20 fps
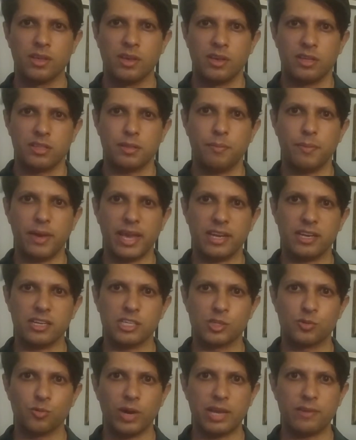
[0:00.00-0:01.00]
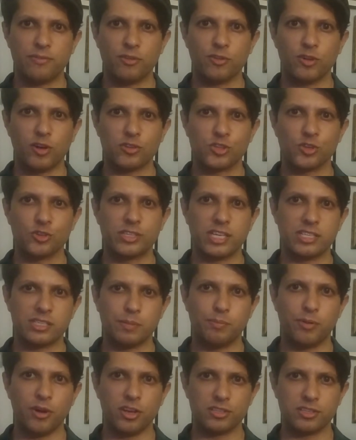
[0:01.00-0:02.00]
The man and his wife have also
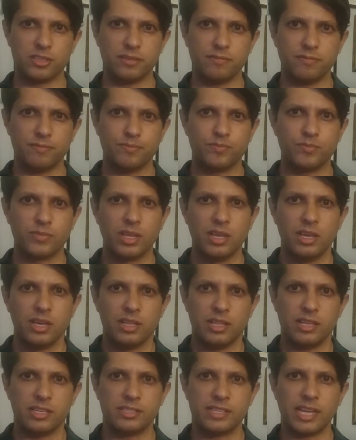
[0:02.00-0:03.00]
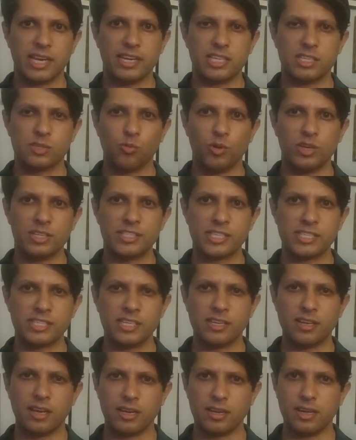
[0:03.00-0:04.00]
tested positive. The state has
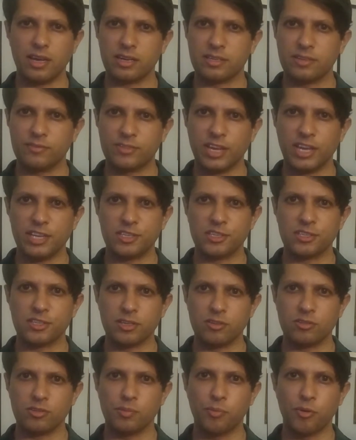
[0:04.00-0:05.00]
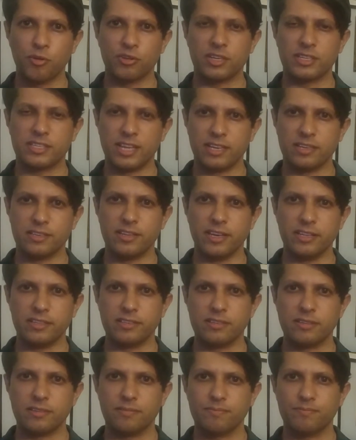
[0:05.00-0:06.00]
169 active cases and has reported 10
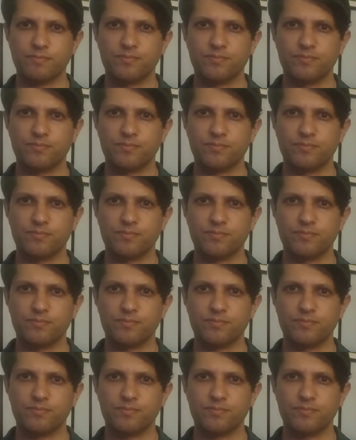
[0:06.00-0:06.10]
deaths.